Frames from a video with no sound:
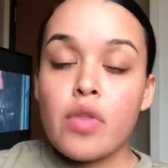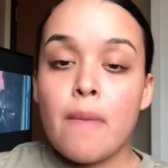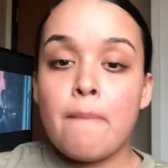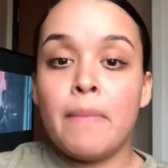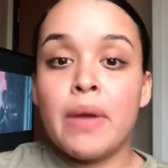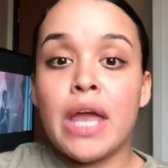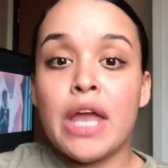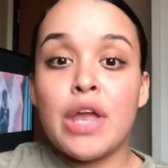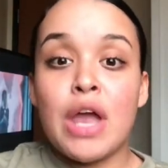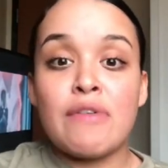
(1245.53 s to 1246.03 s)

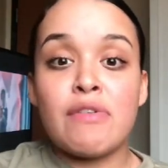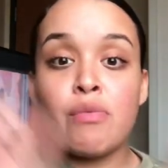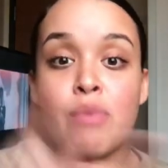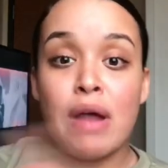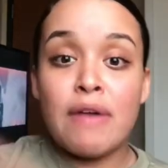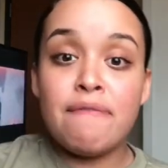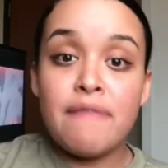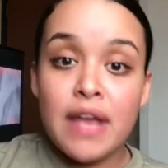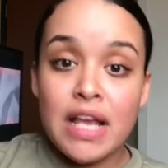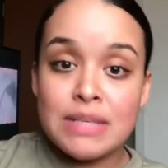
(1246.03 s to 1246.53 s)
But yeah, you have a
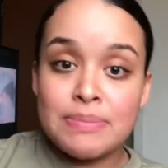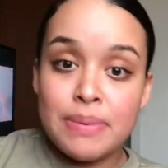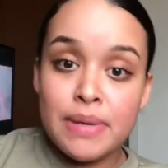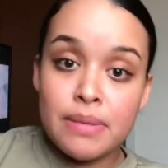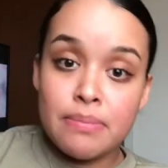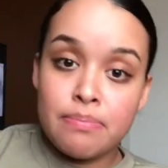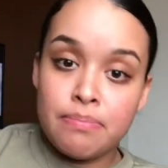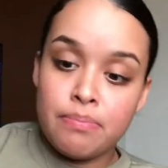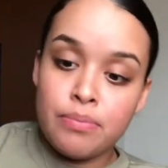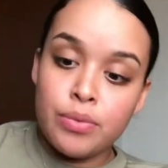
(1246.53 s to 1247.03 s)
red face
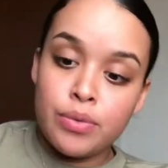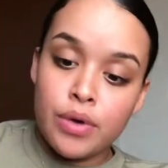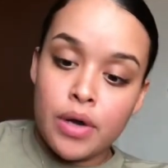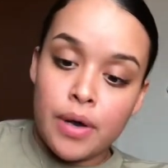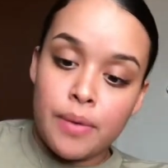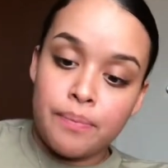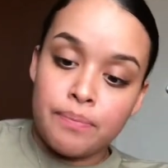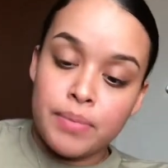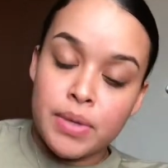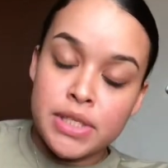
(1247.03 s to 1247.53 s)

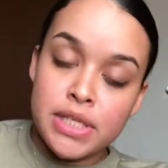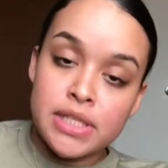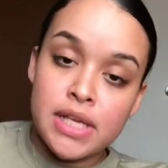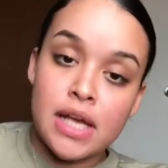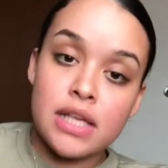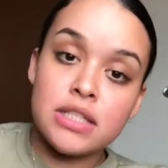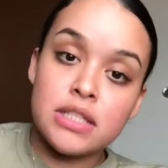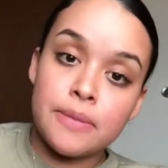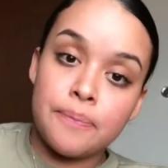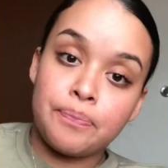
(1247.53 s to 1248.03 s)
PT
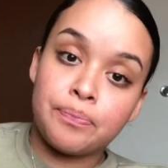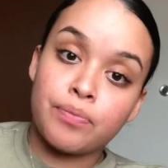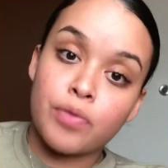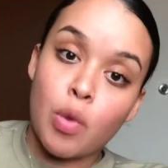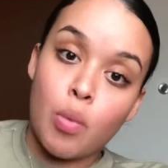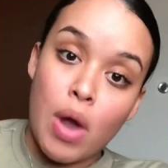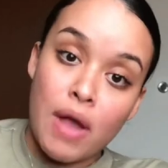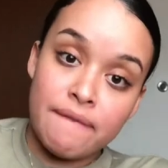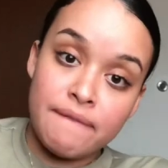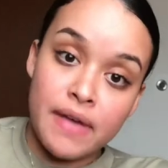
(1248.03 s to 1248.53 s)
test.
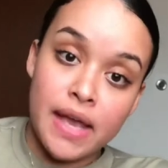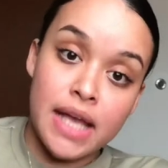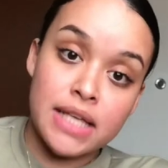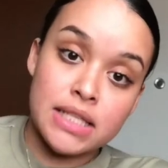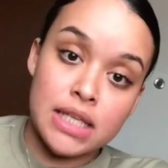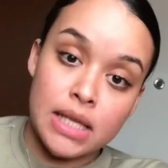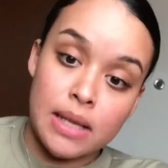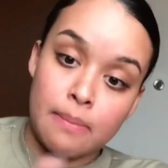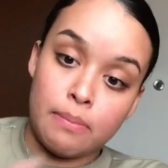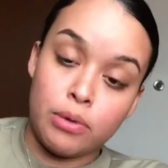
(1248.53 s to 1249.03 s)
white
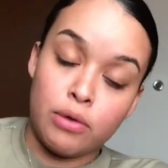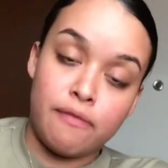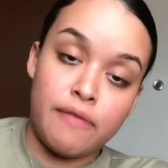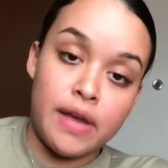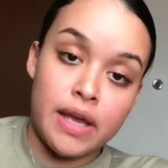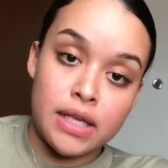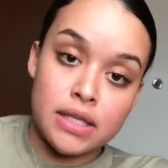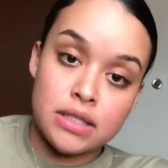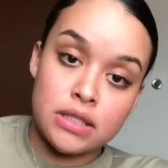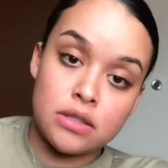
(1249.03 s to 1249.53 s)
phase, and then blue
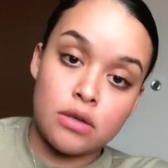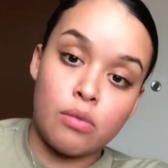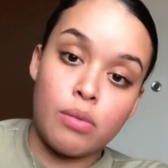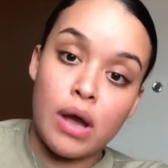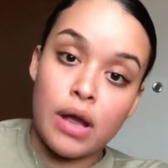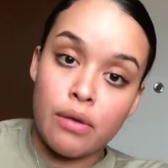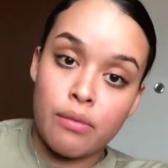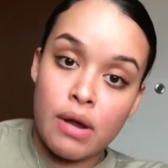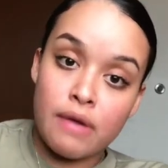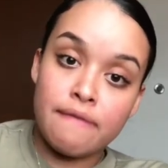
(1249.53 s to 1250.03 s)
phase. So
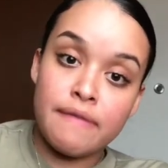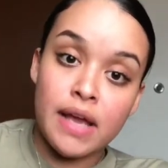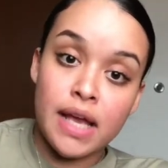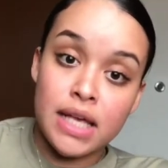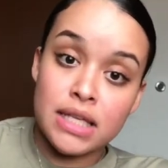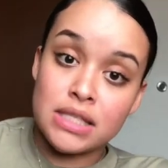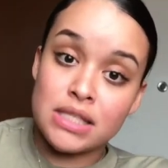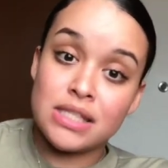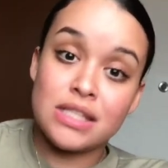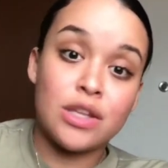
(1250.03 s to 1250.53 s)
red
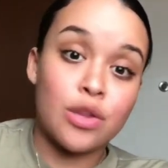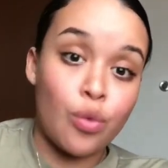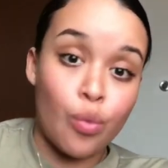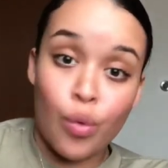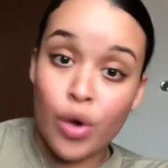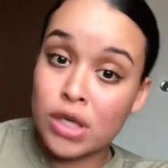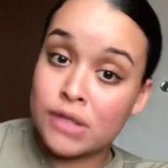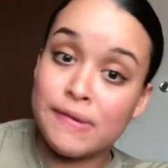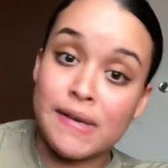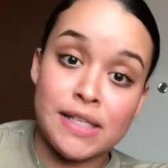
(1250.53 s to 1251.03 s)
phase, the
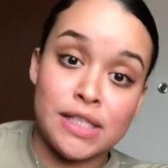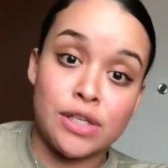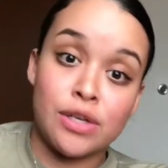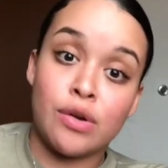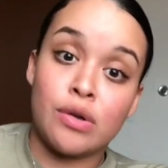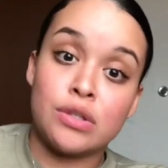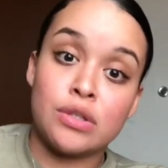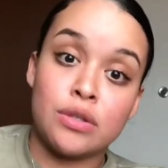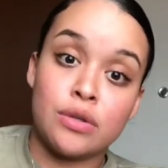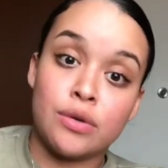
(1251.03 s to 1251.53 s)
worst phase you could
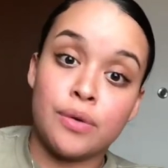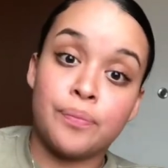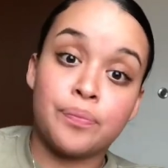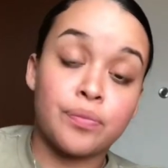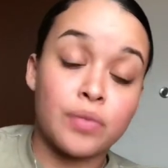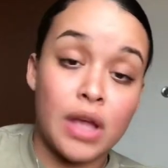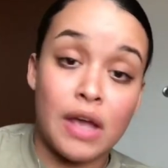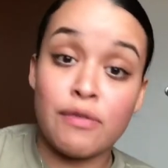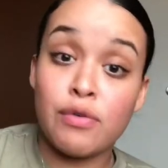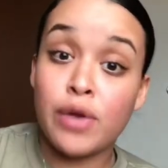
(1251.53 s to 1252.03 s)
go through.
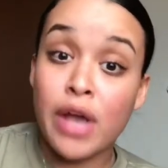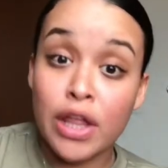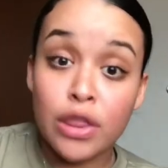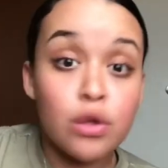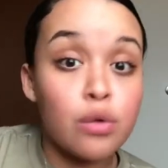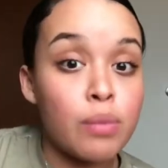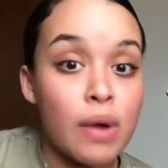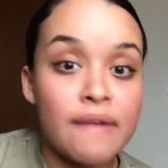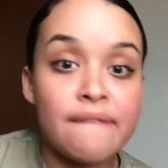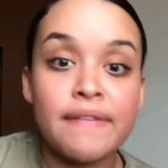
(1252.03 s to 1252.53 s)
If you get
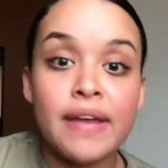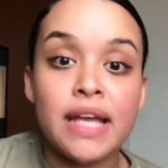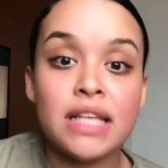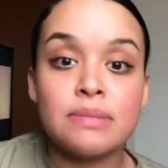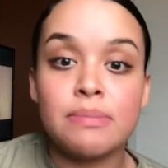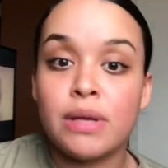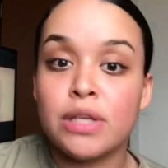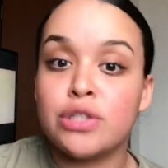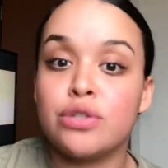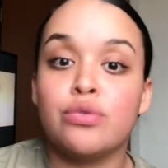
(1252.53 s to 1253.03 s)
through red
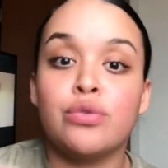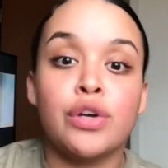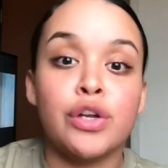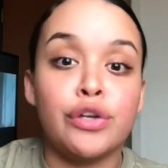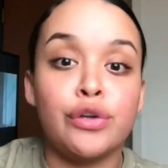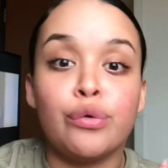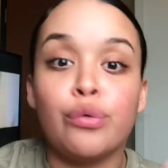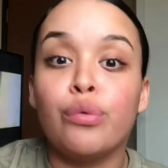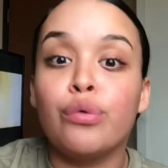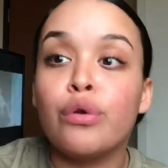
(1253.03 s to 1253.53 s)
phase, bitch, you
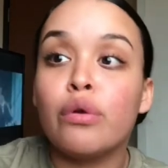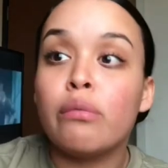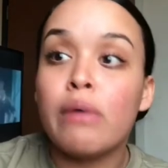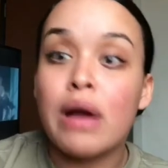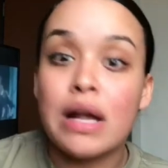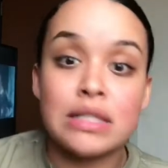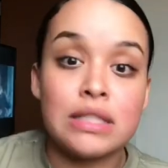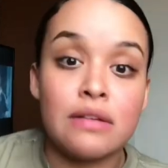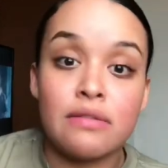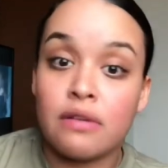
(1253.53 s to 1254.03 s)
could do the
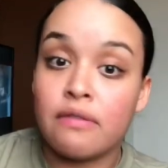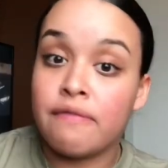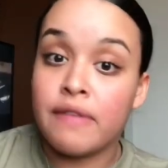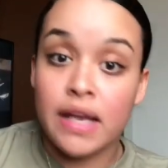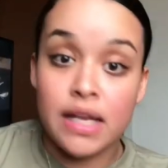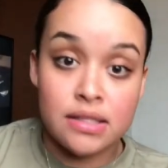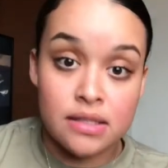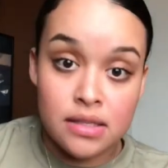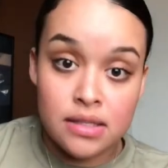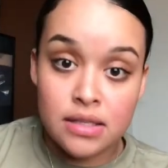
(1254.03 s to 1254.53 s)
rest of the
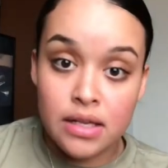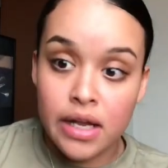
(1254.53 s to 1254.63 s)
phases.